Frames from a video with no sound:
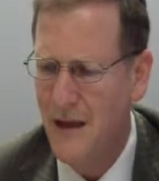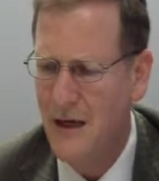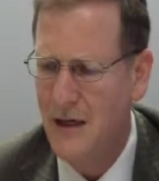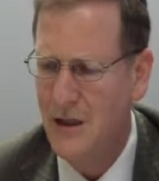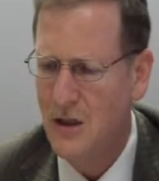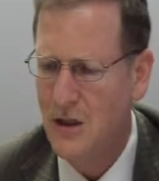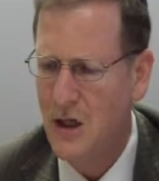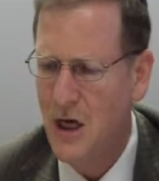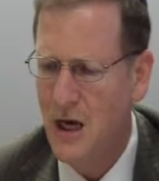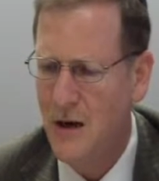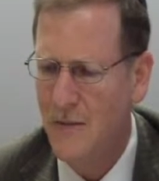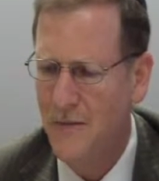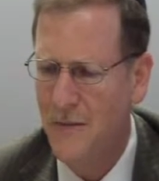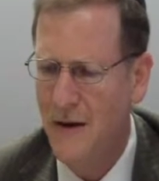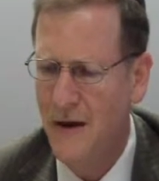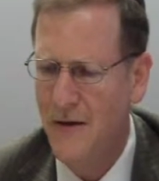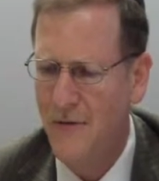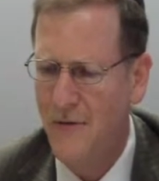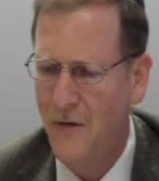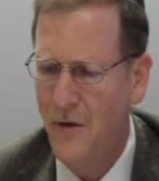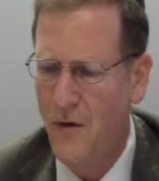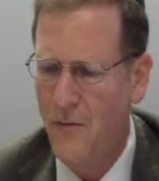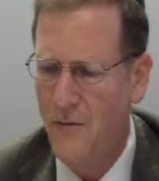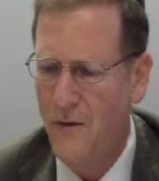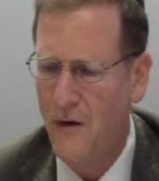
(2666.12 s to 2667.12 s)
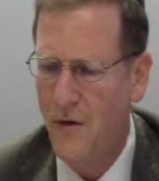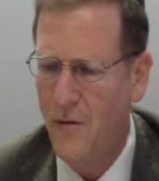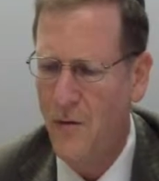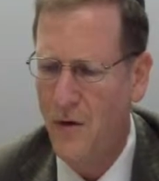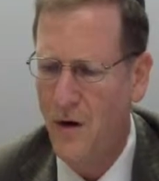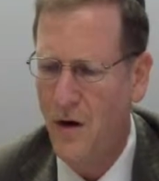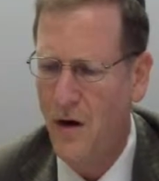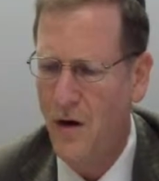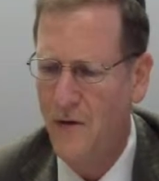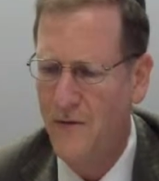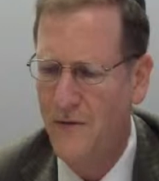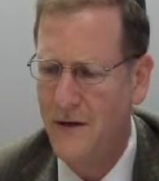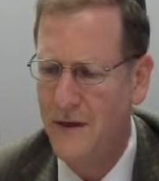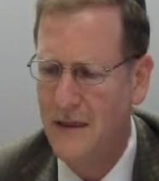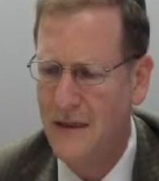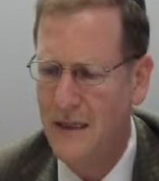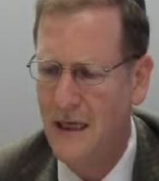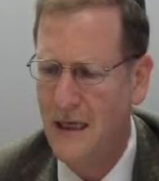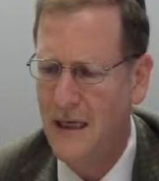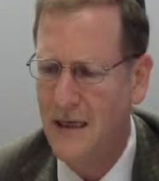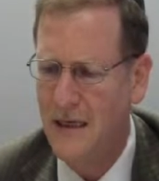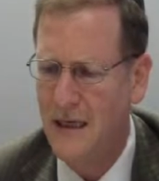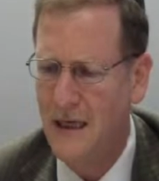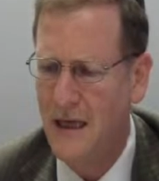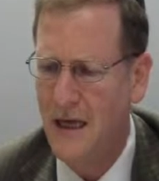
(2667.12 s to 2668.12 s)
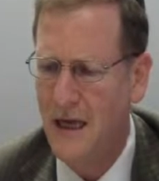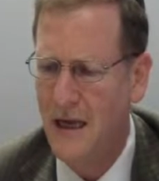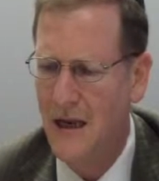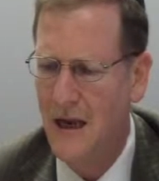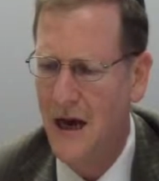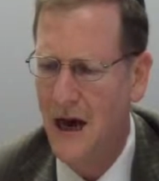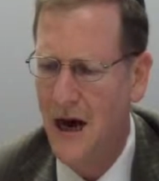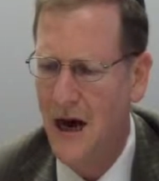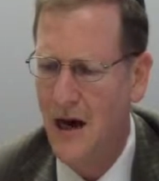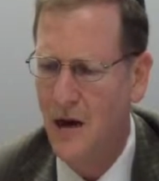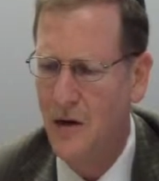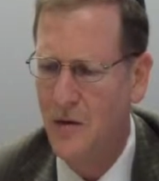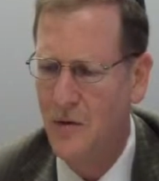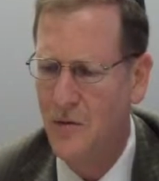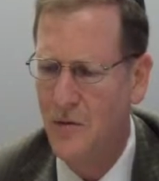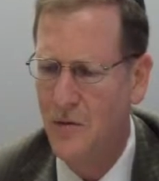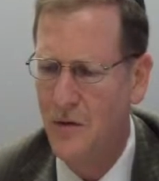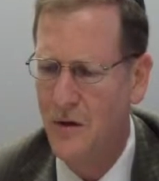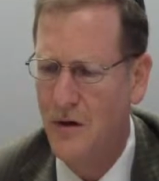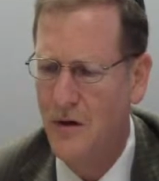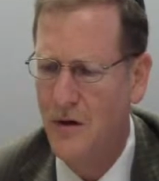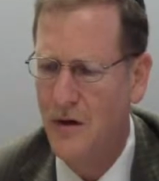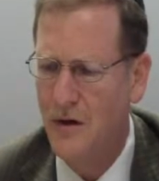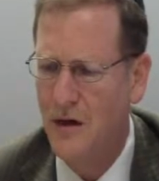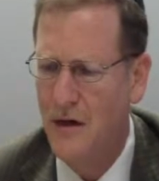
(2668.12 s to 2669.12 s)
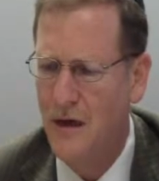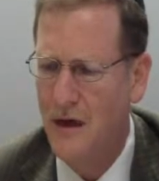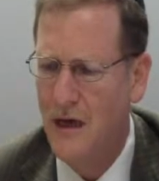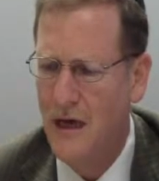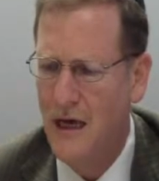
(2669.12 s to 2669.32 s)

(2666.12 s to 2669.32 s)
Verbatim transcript: shall be from the wall of the city and outward